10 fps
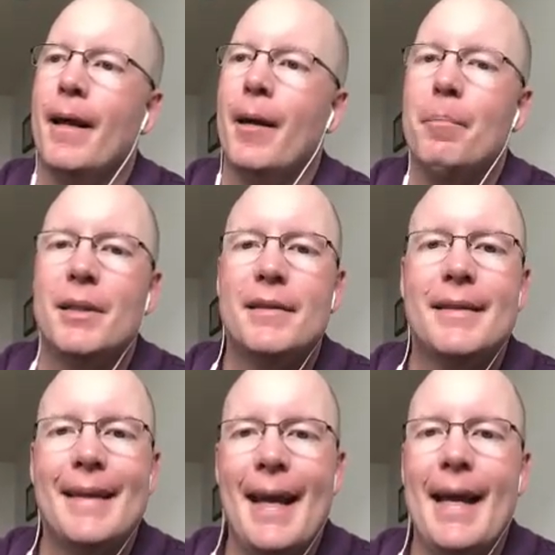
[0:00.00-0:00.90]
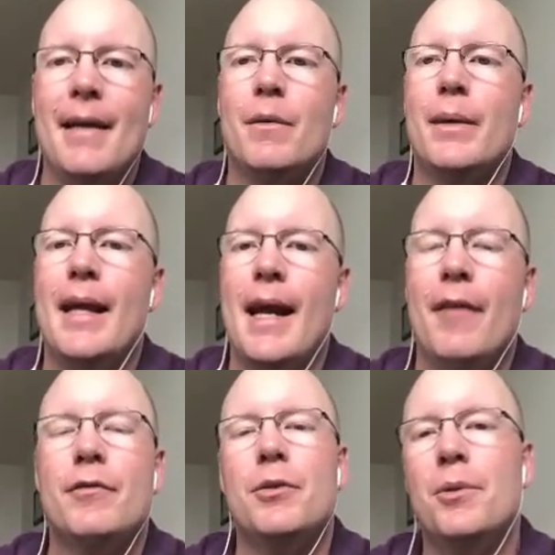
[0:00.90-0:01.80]
But today we
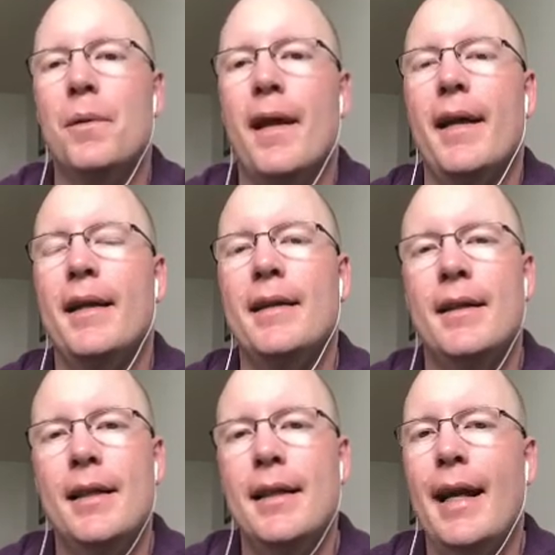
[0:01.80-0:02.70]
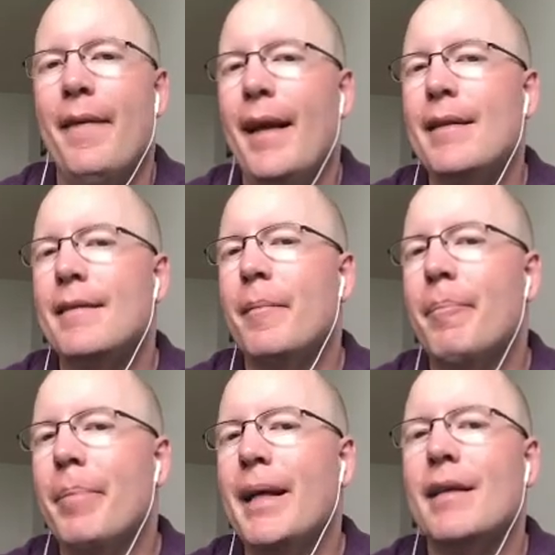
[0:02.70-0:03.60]
have to do that. And that is the
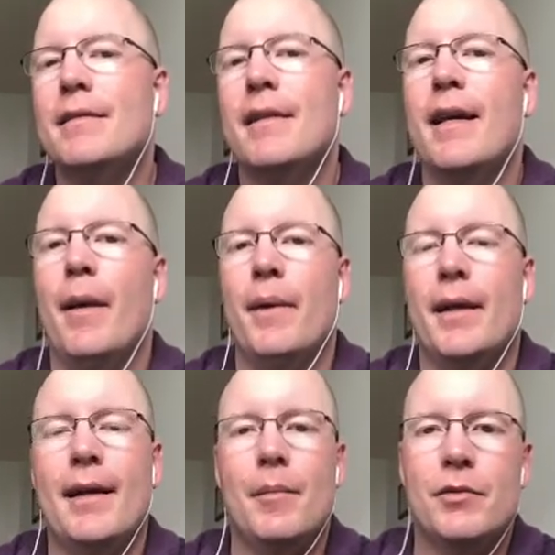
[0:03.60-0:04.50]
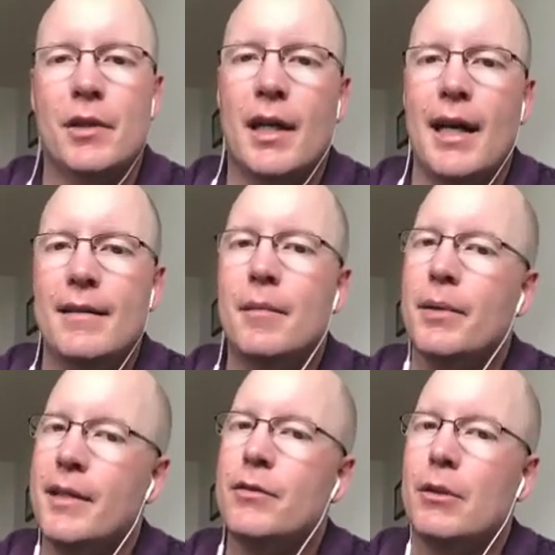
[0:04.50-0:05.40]
biggest thing when it comes to content
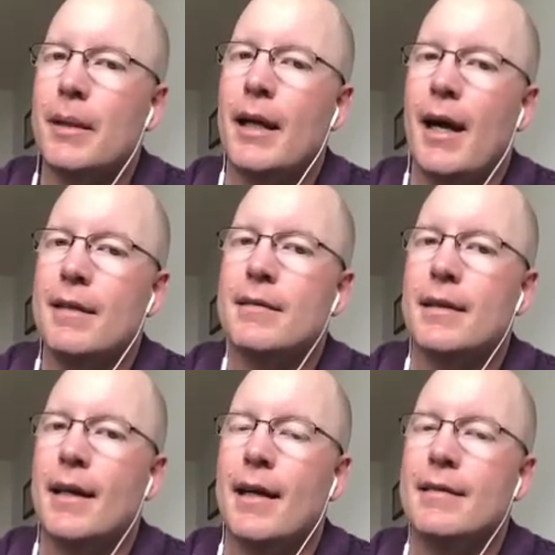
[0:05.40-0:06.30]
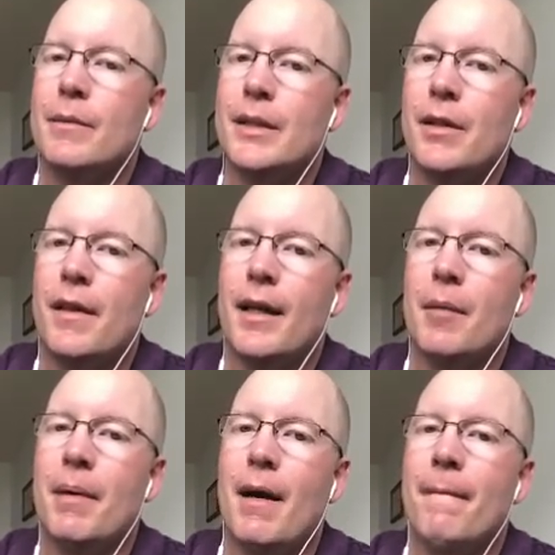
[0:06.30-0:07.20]
brainstorming, honestly, guys. And when you think
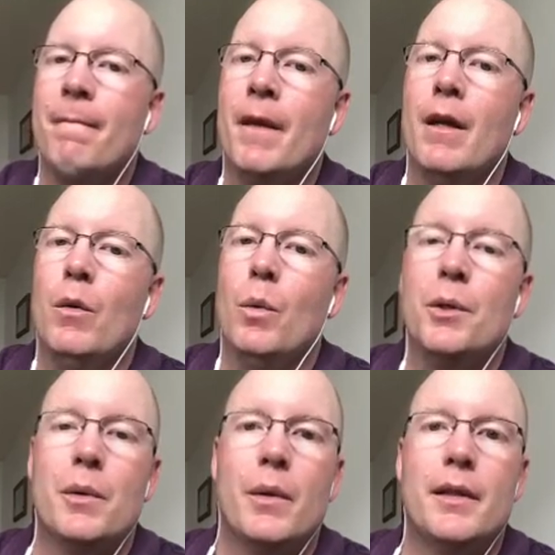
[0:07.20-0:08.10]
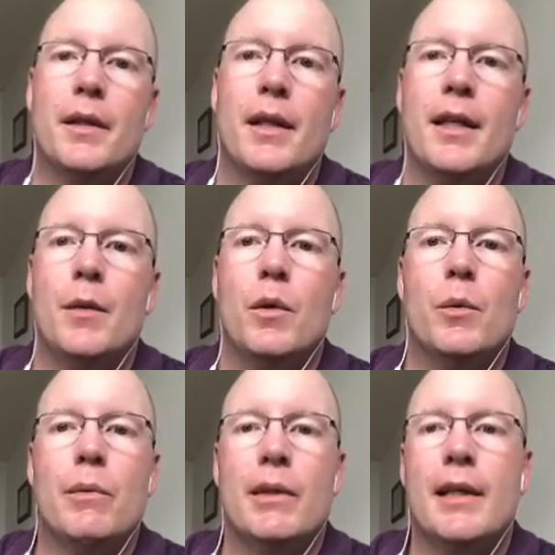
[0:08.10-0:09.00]
about what do we want to delete, what do
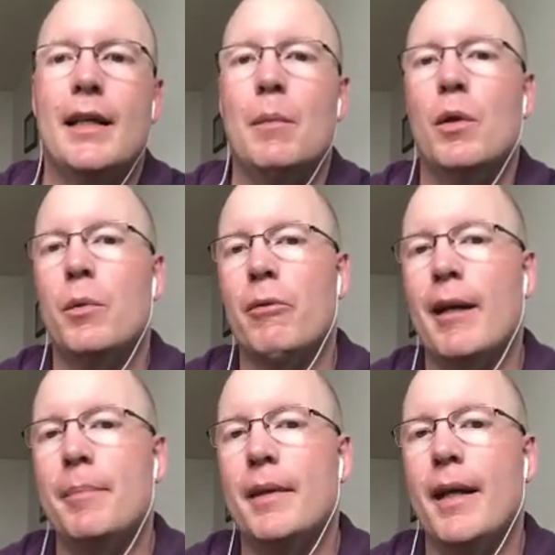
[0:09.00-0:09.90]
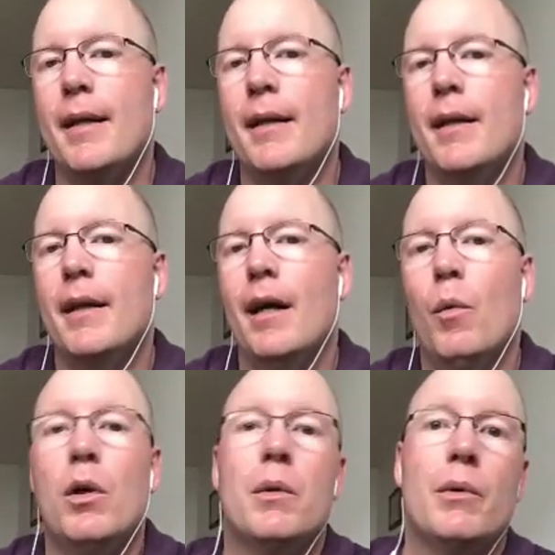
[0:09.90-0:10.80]
we want to keep, what do we want to update,
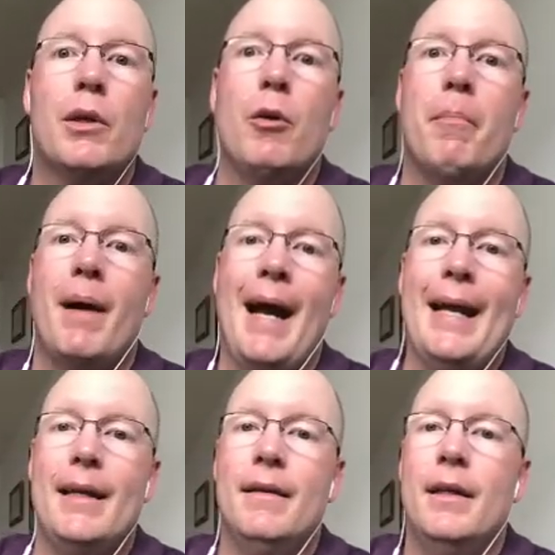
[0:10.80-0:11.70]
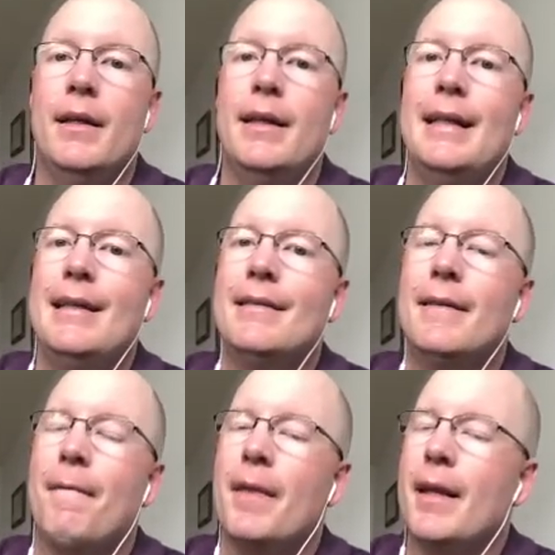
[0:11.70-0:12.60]
what do we want to combine,
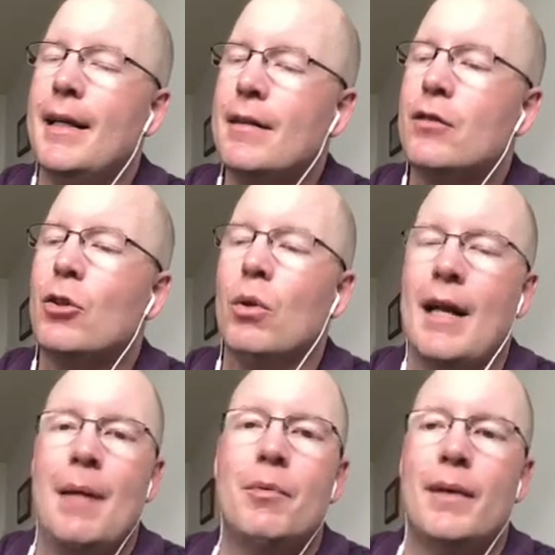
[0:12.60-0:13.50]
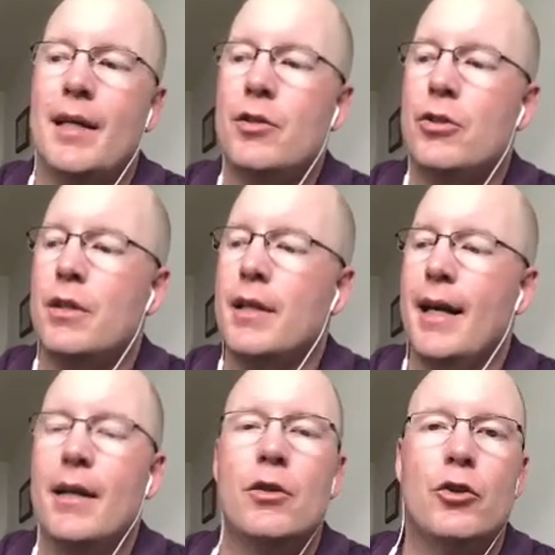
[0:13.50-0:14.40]
it's collaboration
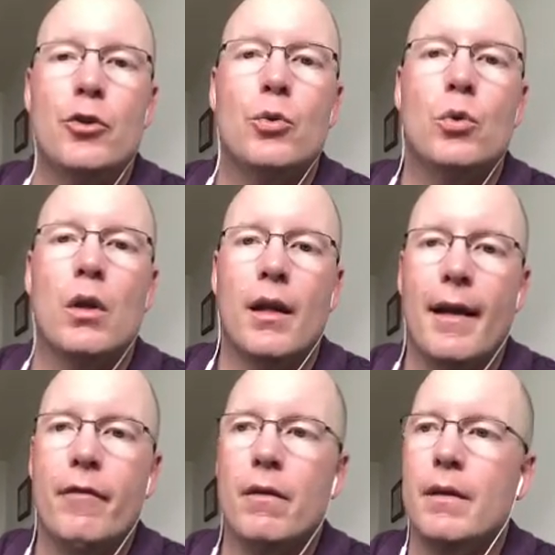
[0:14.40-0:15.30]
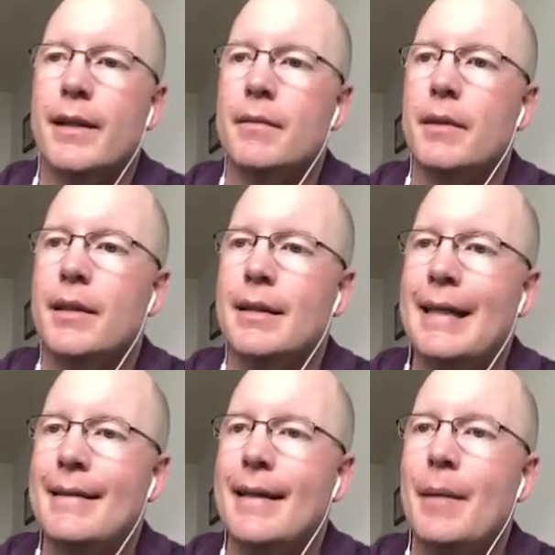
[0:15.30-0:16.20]
at a new level.
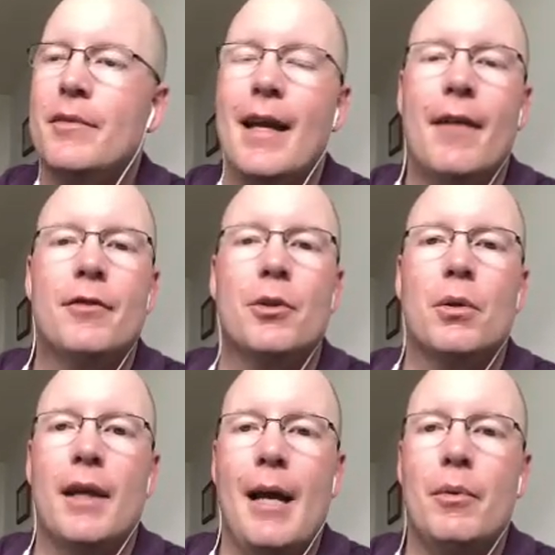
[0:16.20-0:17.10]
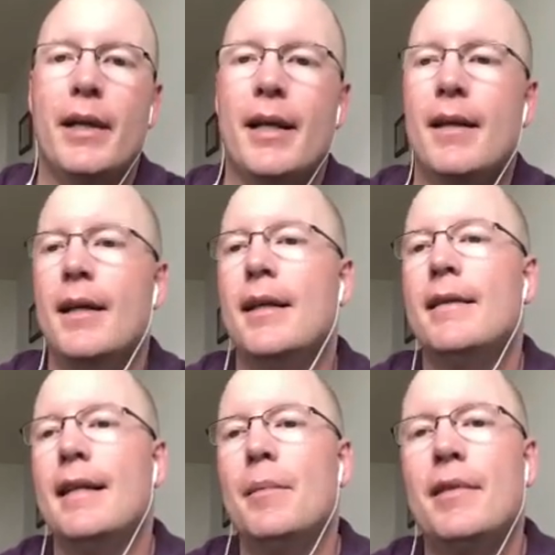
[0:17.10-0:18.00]
And teams have to collaborate,
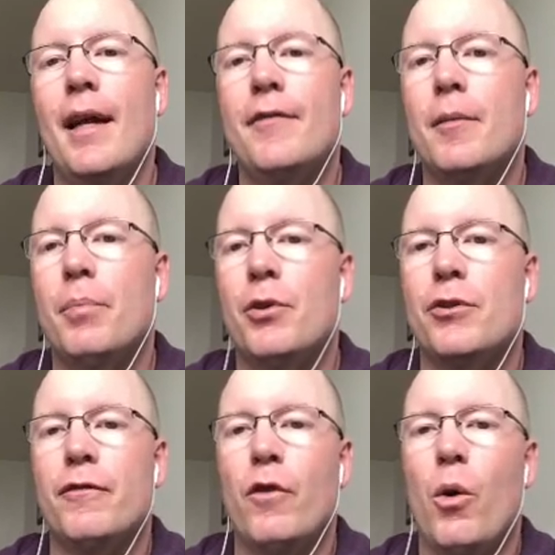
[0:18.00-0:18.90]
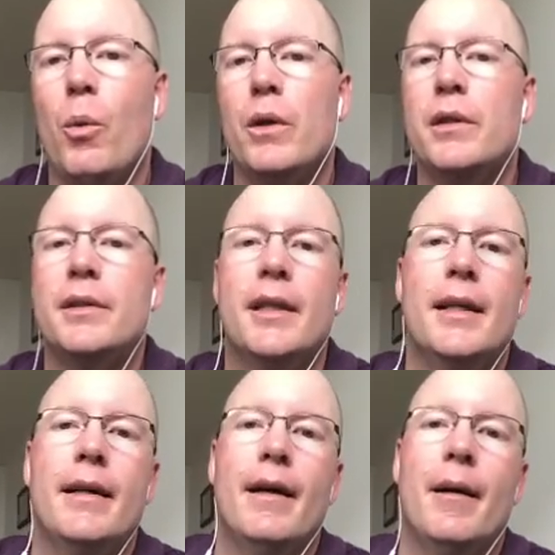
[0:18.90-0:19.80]
teams have to push forward,
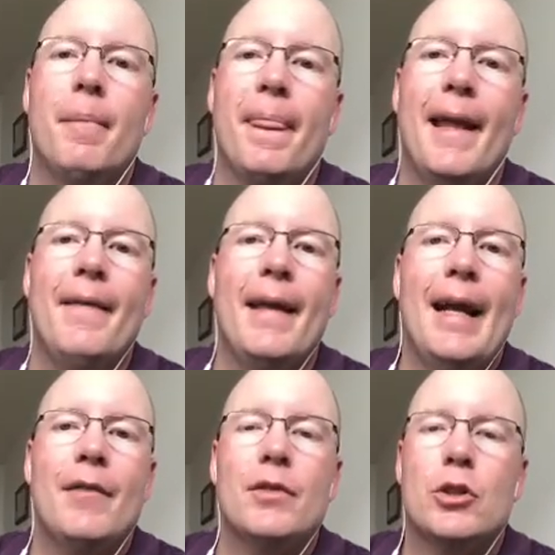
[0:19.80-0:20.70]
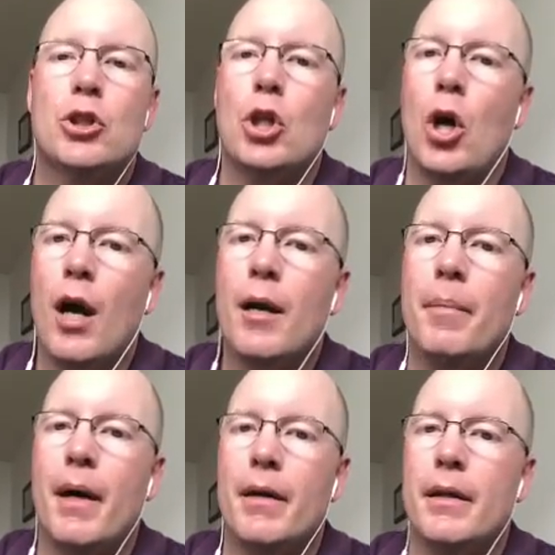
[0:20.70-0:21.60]
and they have to talk
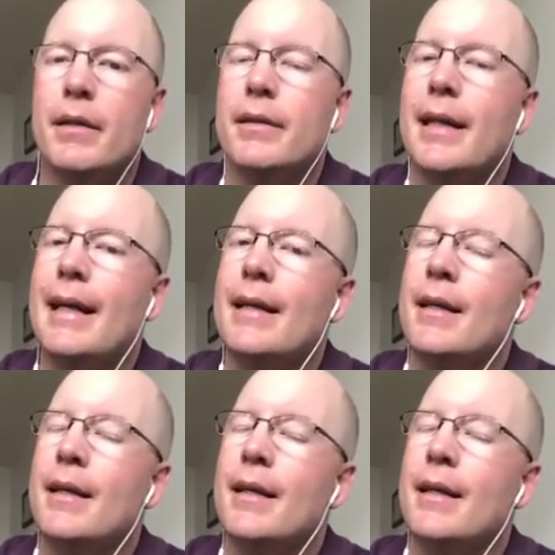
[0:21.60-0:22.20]
about it. And